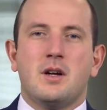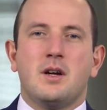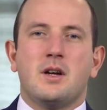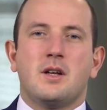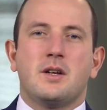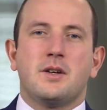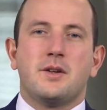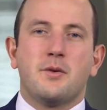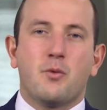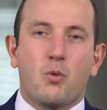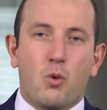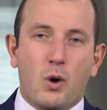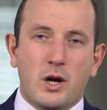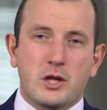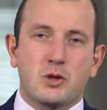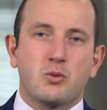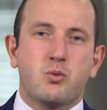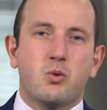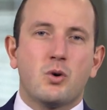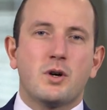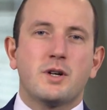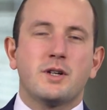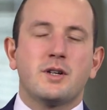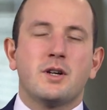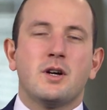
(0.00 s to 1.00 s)
The
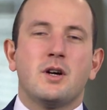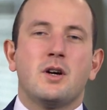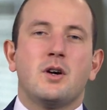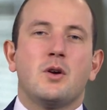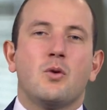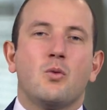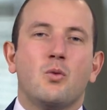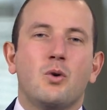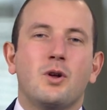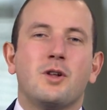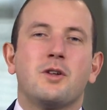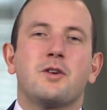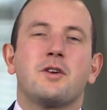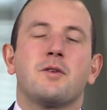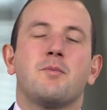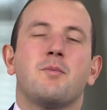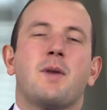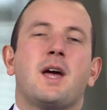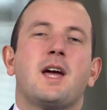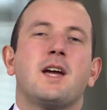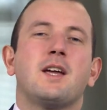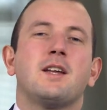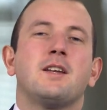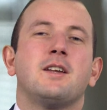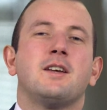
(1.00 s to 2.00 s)
watchword will
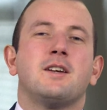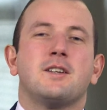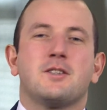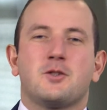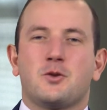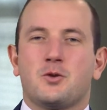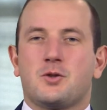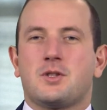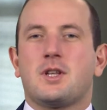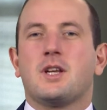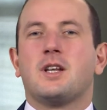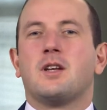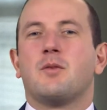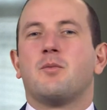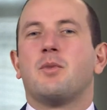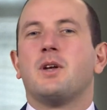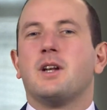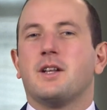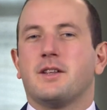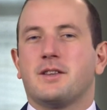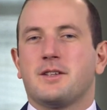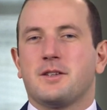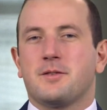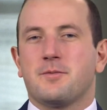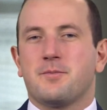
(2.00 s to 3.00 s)
remain
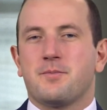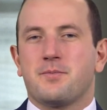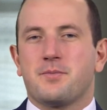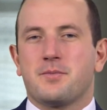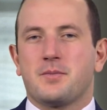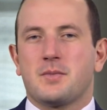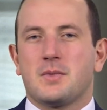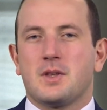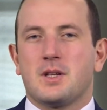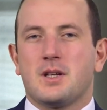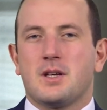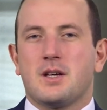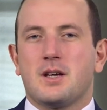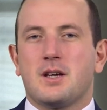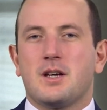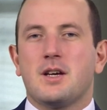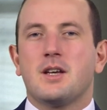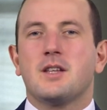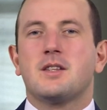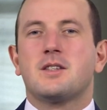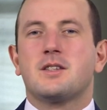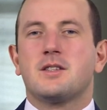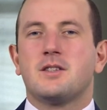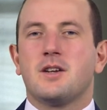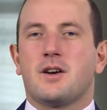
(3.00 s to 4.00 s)
sustainability.
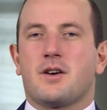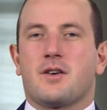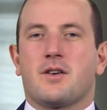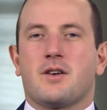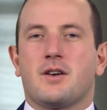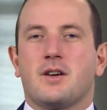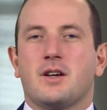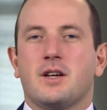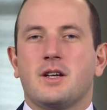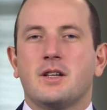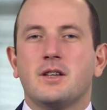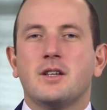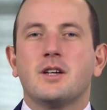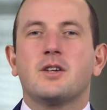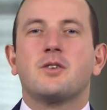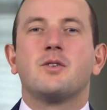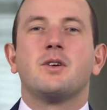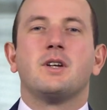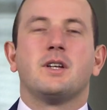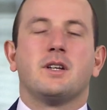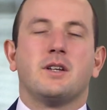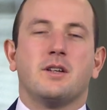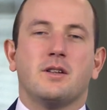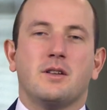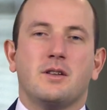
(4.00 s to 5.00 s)
It's there in the
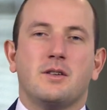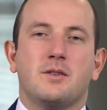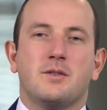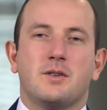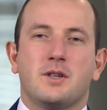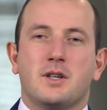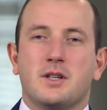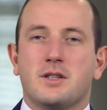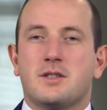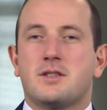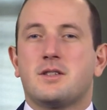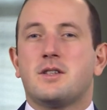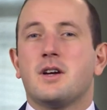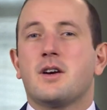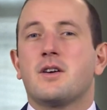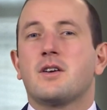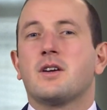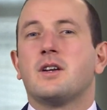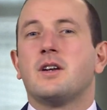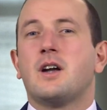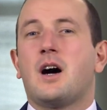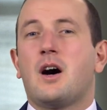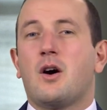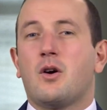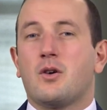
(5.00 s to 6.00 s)
Green Deal, it's there
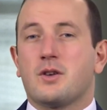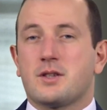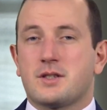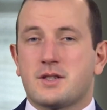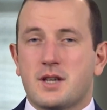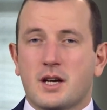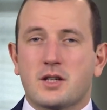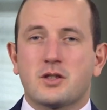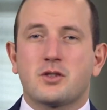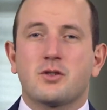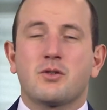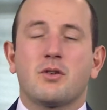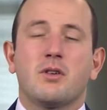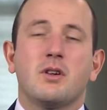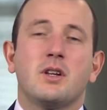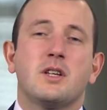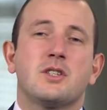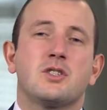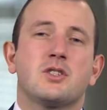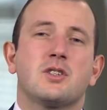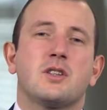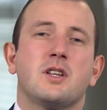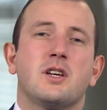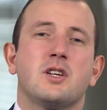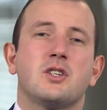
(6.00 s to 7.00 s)
in our sectoral
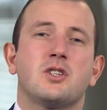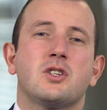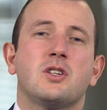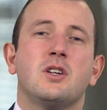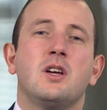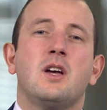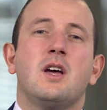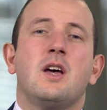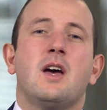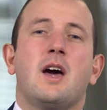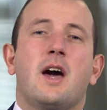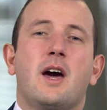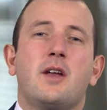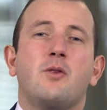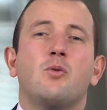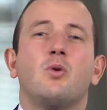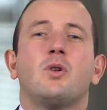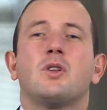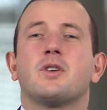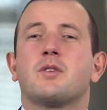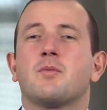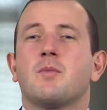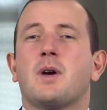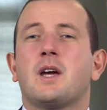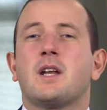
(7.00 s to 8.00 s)
legislation and
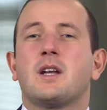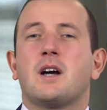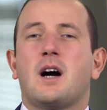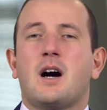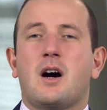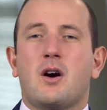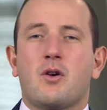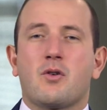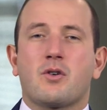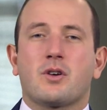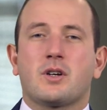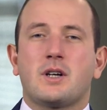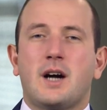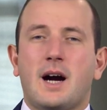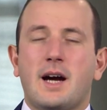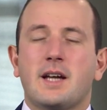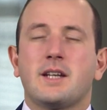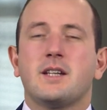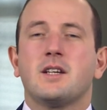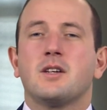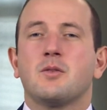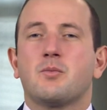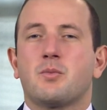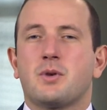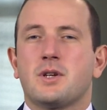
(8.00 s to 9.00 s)
will remain our
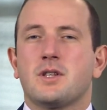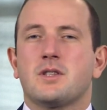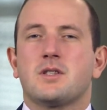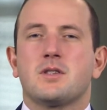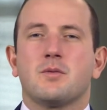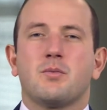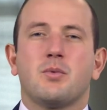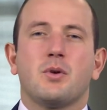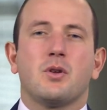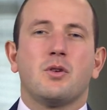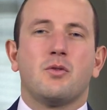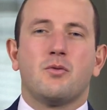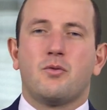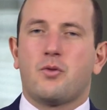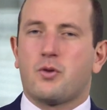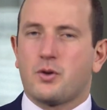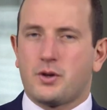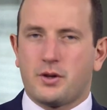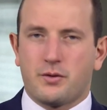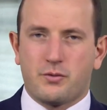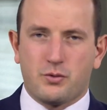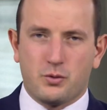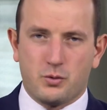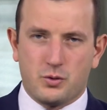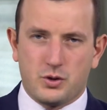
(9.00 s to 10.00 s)
guiding principle for the
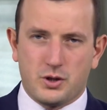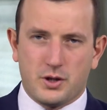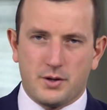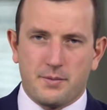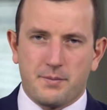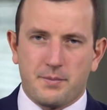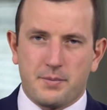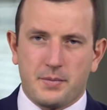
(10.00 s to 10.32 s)
future.